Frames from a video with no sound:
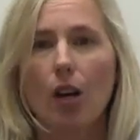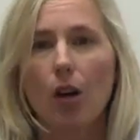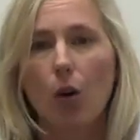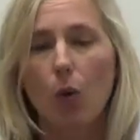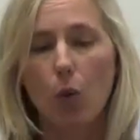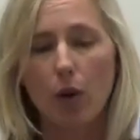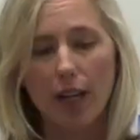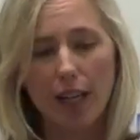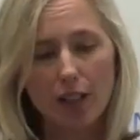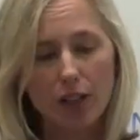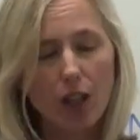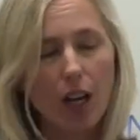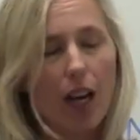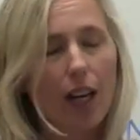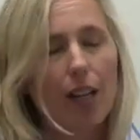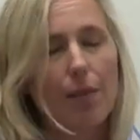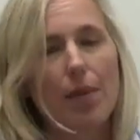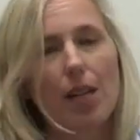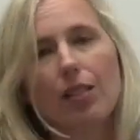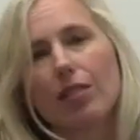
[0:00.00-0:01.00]
When I
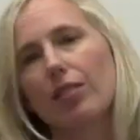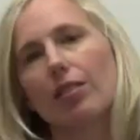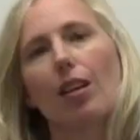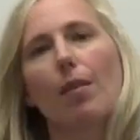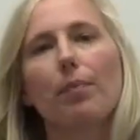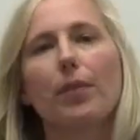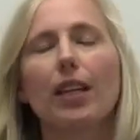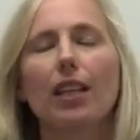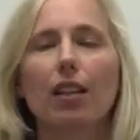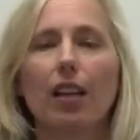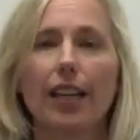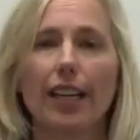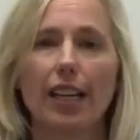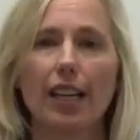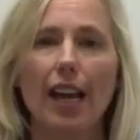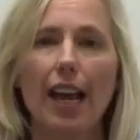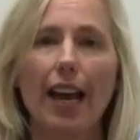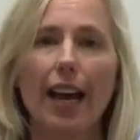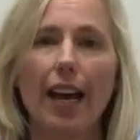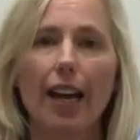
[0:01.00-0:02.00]
talk about something like an
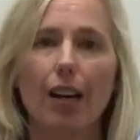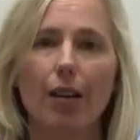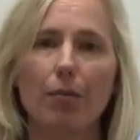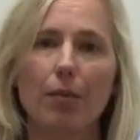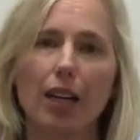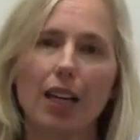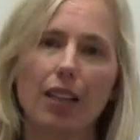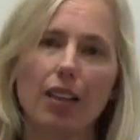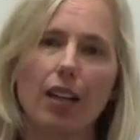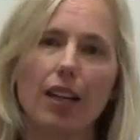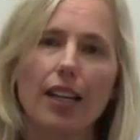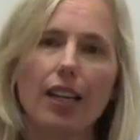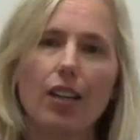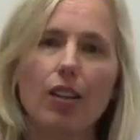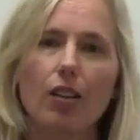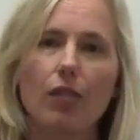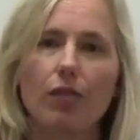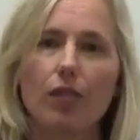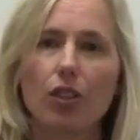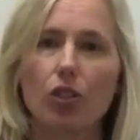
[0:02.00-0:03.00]
atom, I'd like you
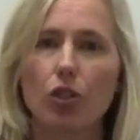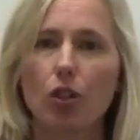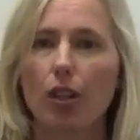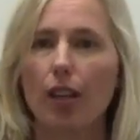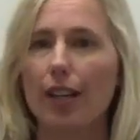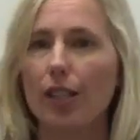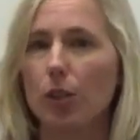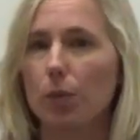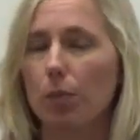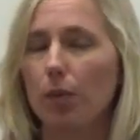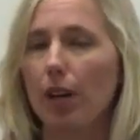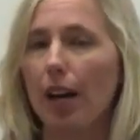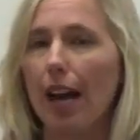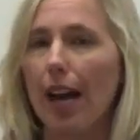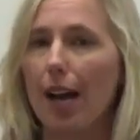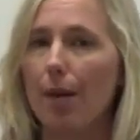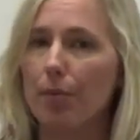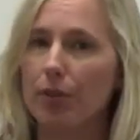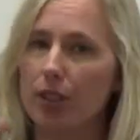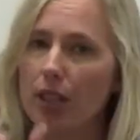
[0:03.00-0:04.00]
to visualize
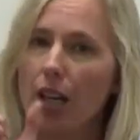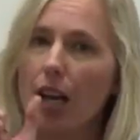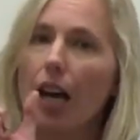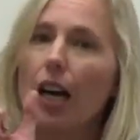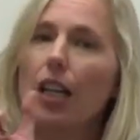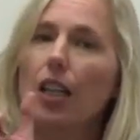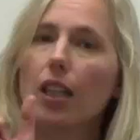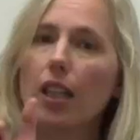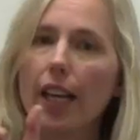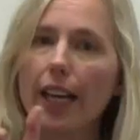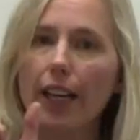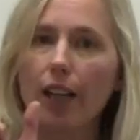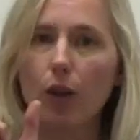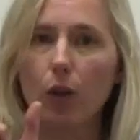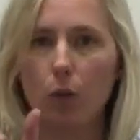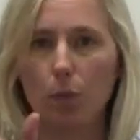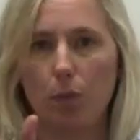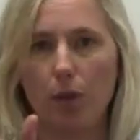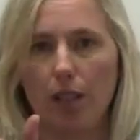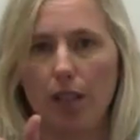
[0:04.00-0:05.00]
perhaps a
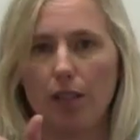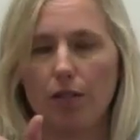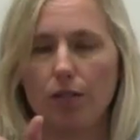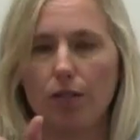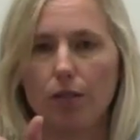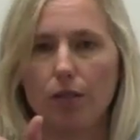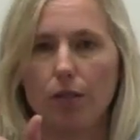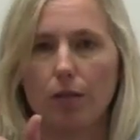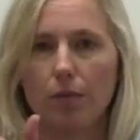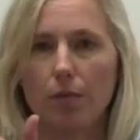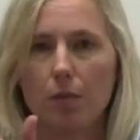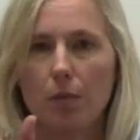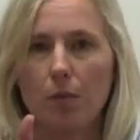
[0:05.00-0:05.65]
Lego piece.